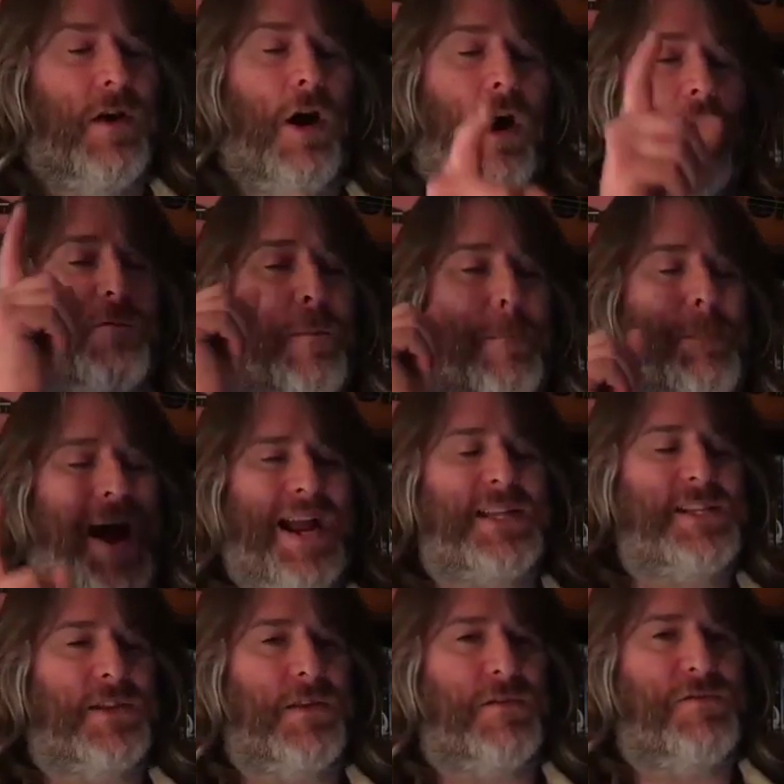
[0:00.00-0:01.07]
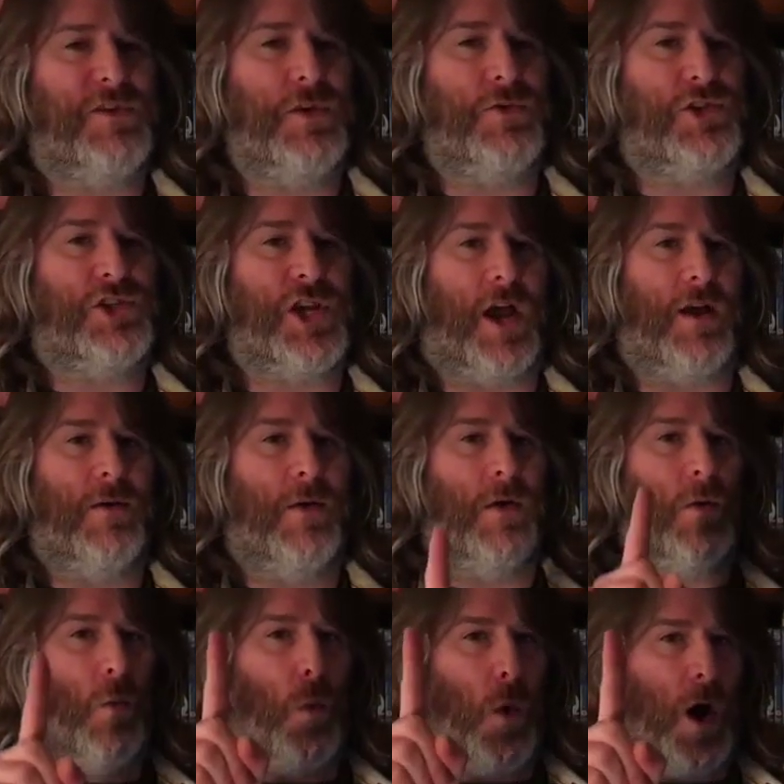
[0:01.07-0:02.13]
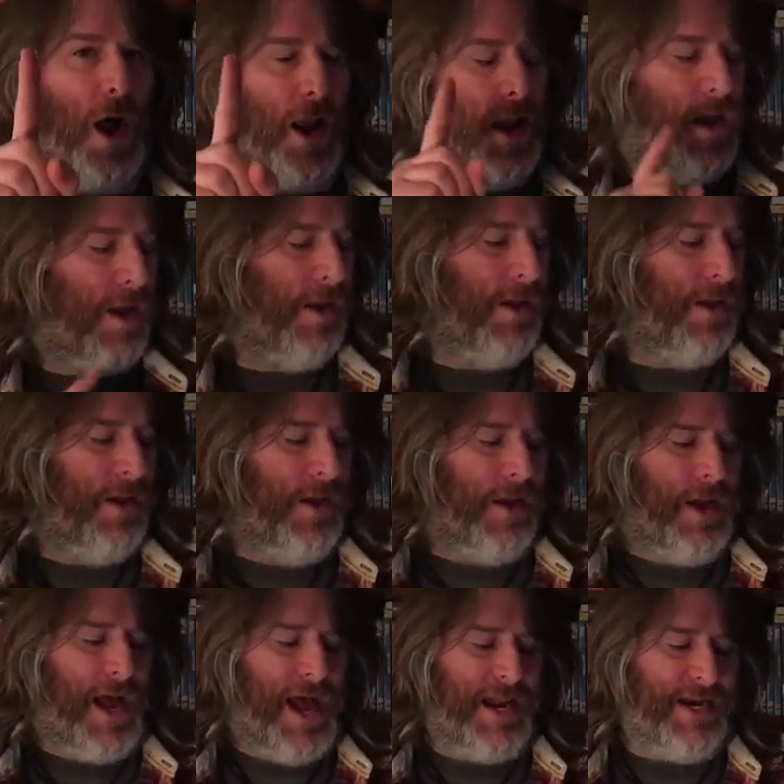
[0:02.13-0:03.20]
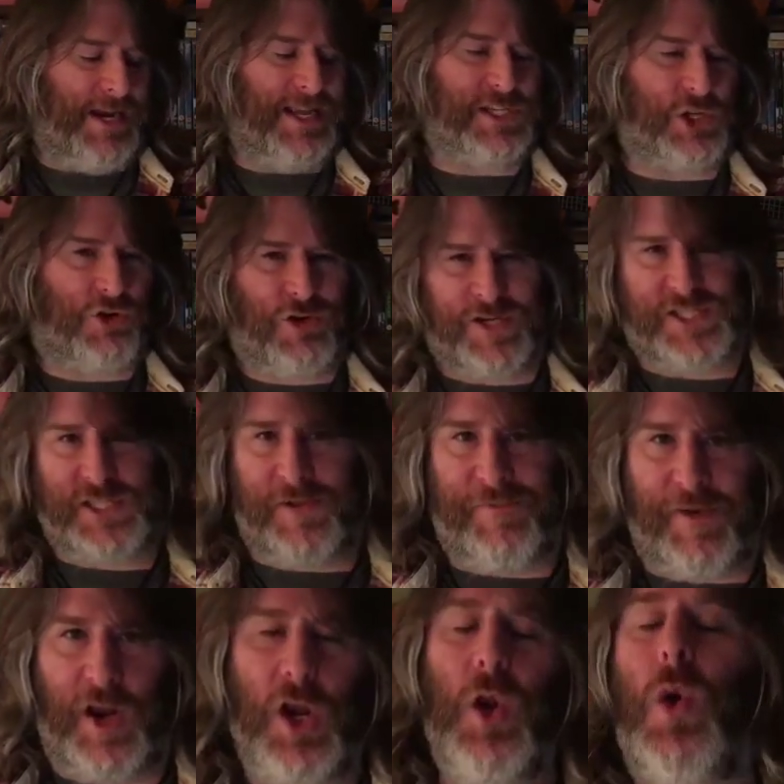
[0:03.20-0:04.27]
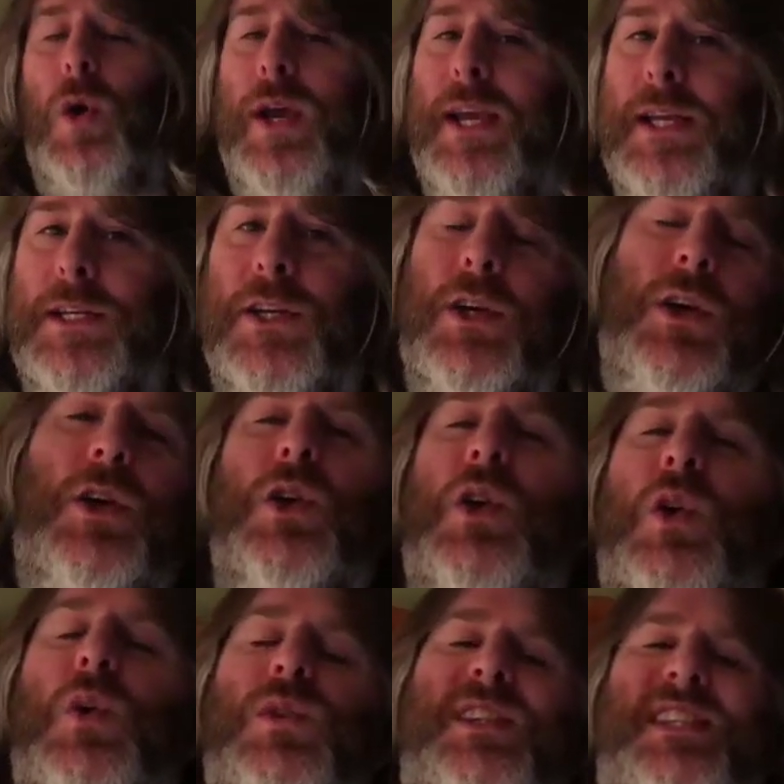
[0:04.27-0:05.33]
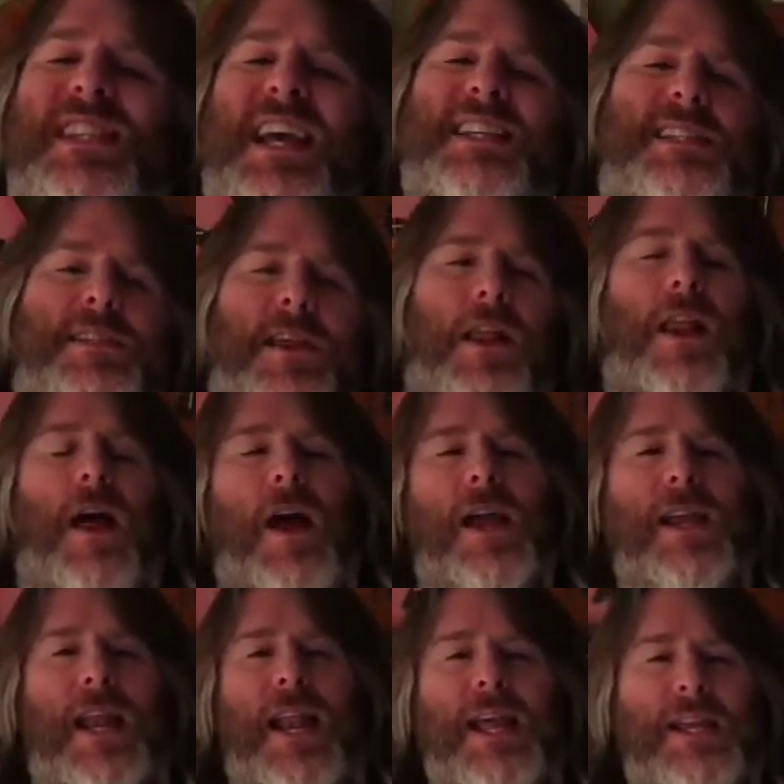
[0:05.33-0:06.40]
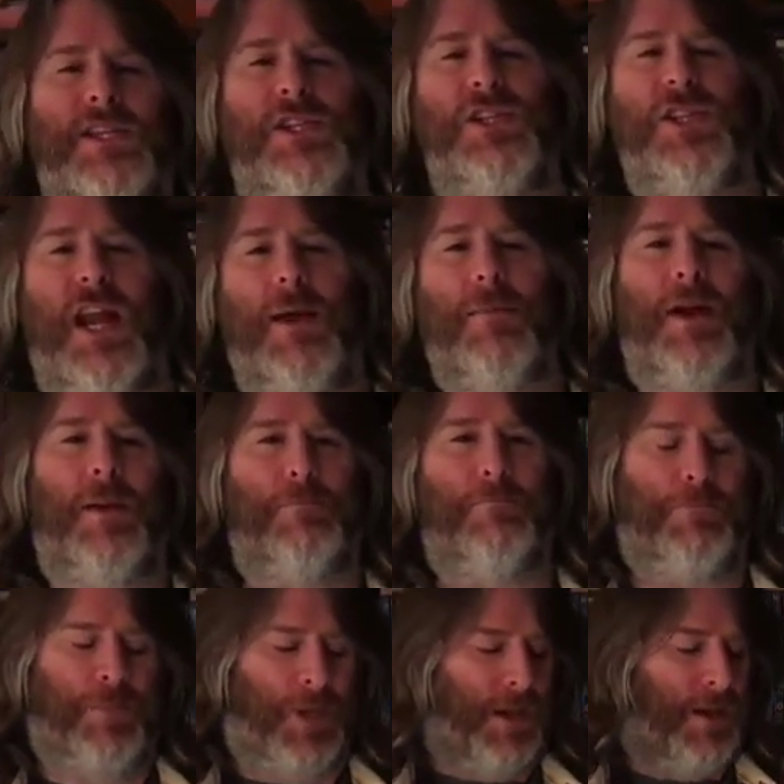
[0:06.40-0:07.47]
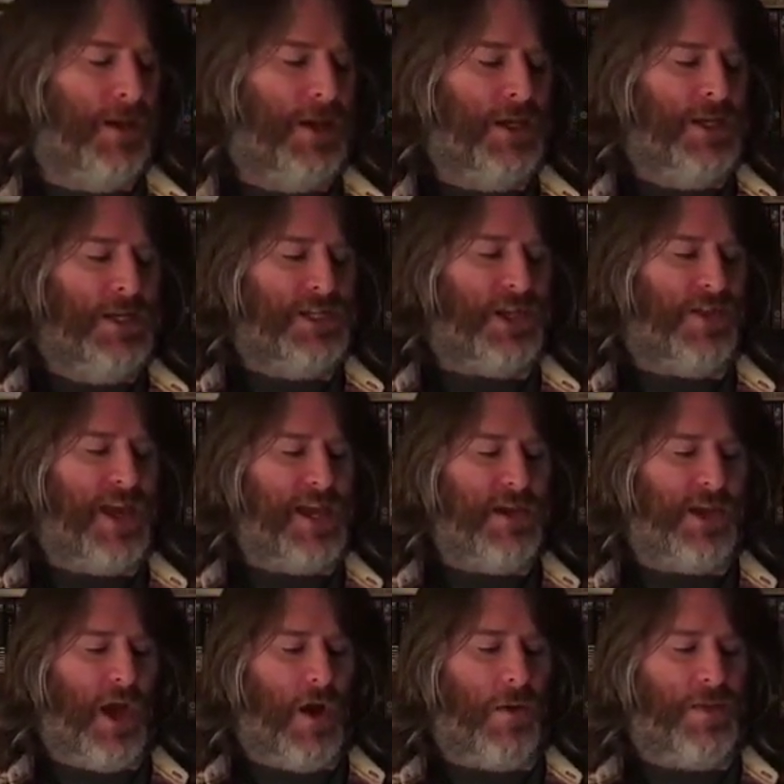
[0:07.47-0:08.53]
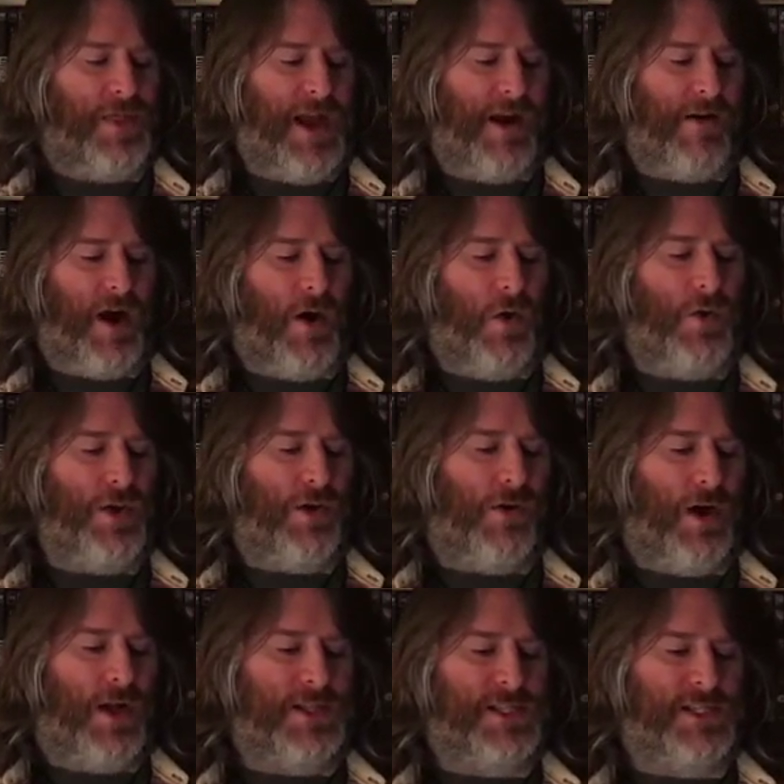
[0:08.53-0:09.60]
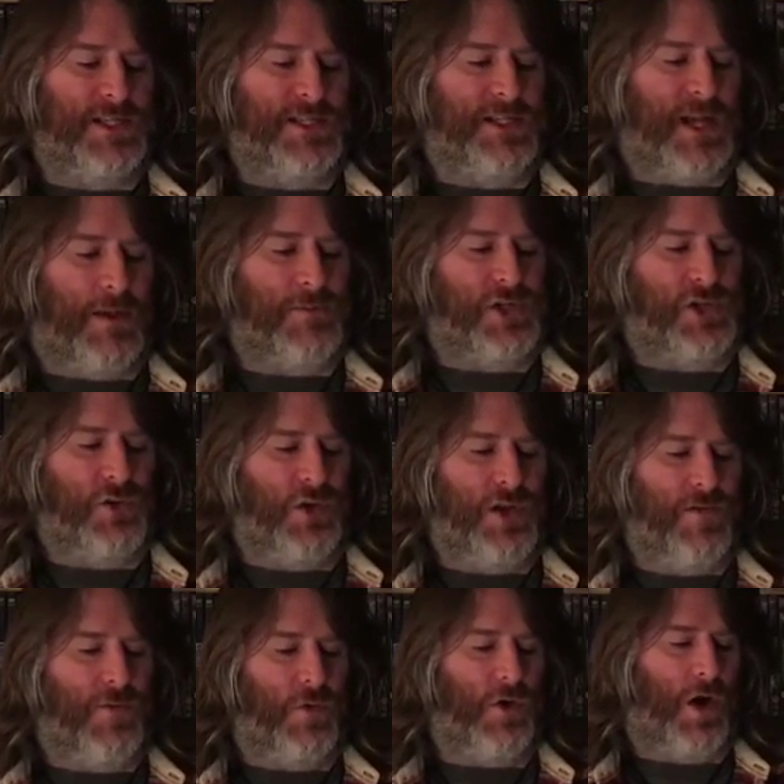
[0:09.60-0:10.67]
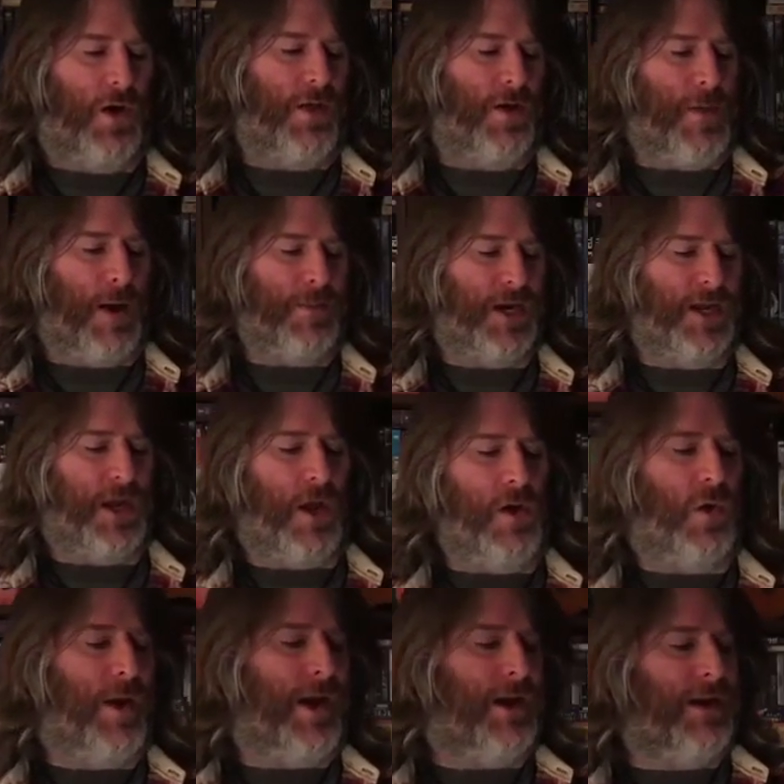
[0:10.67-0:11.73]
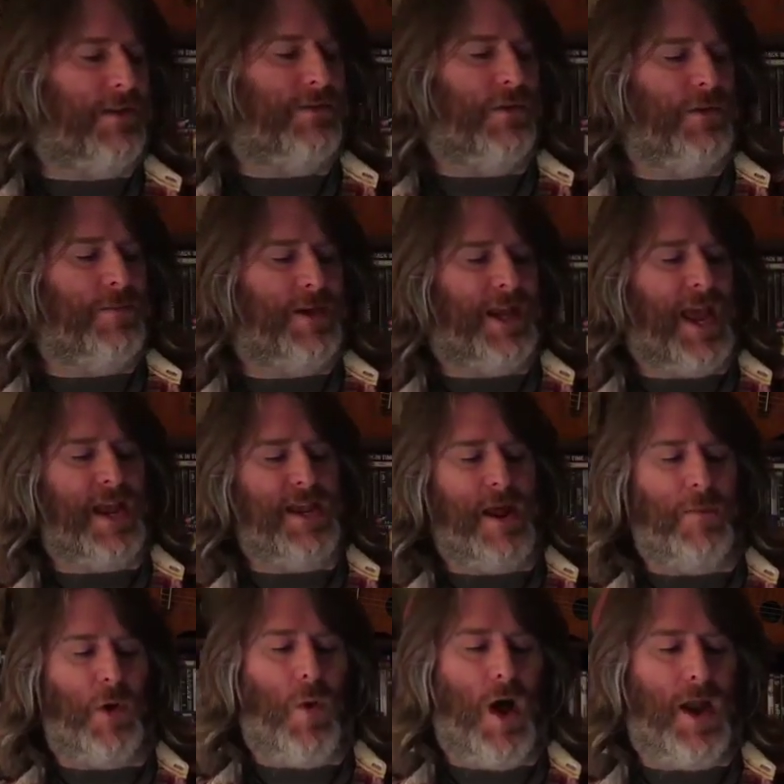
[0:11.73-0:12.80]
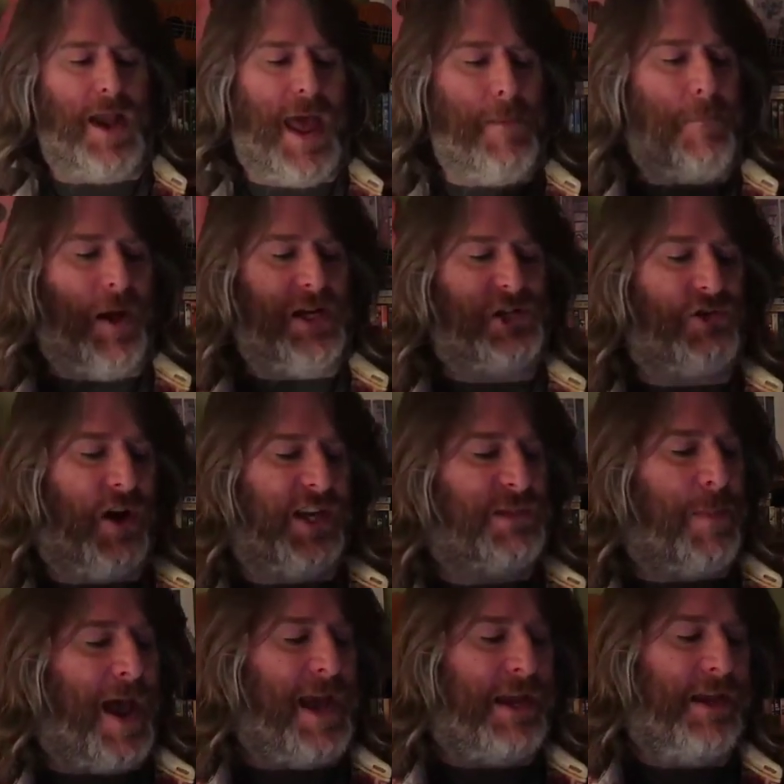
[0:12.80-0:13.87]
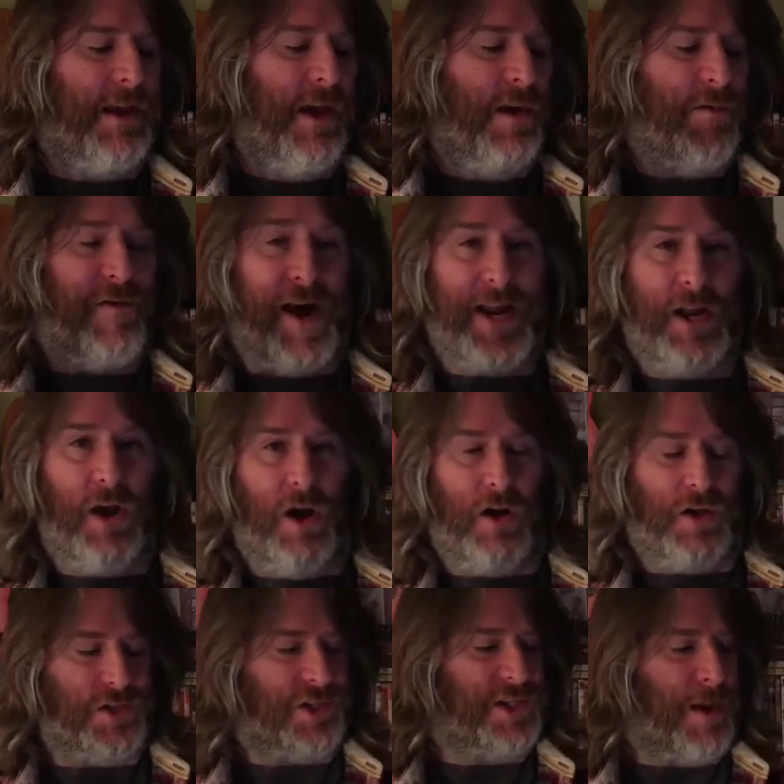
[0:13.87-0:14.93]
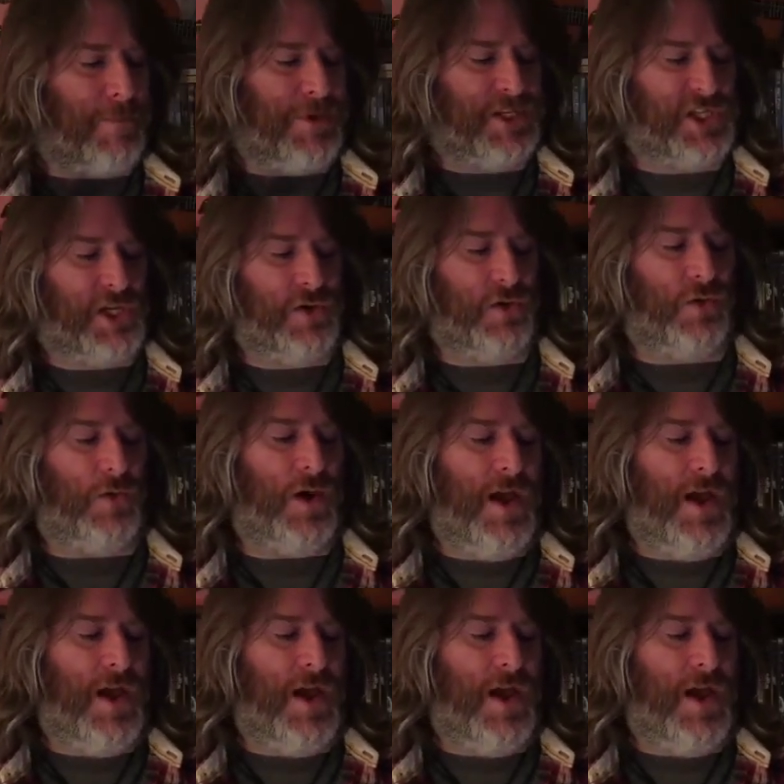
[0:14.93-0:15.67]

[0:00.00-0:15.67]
of Back to the Future 1, and it is Christopher Lloyd who says the line, ladies and gentlemen. So there you go. There are all your answers. I'm sure you've all got them. I'm going to go quickly through them again. Number one, Empire Strikes Back, Frank Oz. Number two,